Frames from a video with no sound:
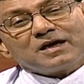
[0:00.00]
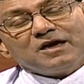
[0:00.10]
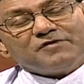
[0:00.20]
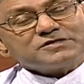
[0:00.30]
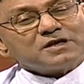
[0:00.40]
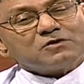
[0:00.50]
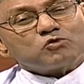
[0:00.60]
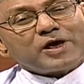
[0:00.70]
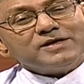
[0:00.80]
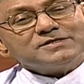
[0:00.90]
Give us the
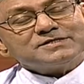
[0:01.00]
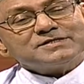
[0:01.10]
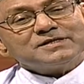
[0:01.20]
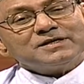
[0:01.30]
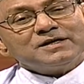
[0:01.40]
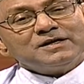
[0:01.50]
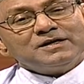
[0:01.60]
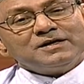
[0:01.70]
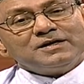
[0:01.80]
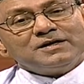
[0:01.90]
grace
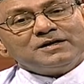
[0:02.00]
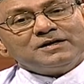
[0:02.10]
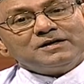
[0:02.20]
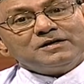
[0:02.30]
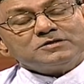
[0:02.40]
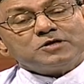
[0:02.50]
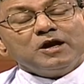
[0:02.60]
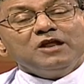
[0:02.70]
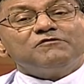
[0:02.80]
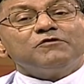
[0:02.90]
to
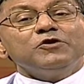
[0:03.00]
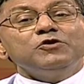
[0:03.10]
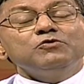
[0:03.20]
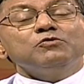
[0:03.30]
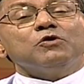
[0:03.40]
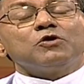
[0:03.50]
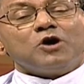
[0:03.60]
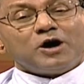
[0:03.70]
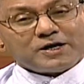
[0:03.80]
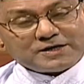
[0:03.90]
live for you, O God,